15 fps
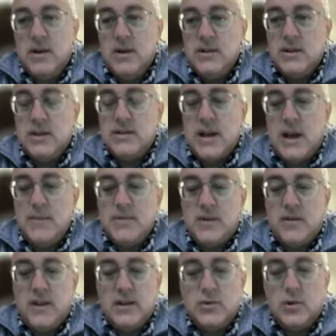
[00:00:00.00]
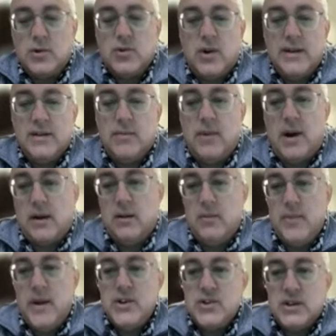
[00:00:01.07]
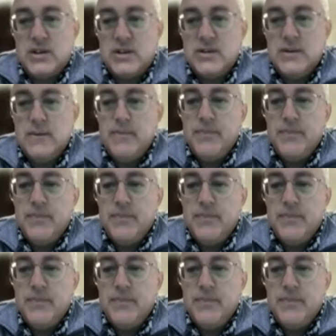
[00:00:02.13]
to the types of things we're trying to model in patients.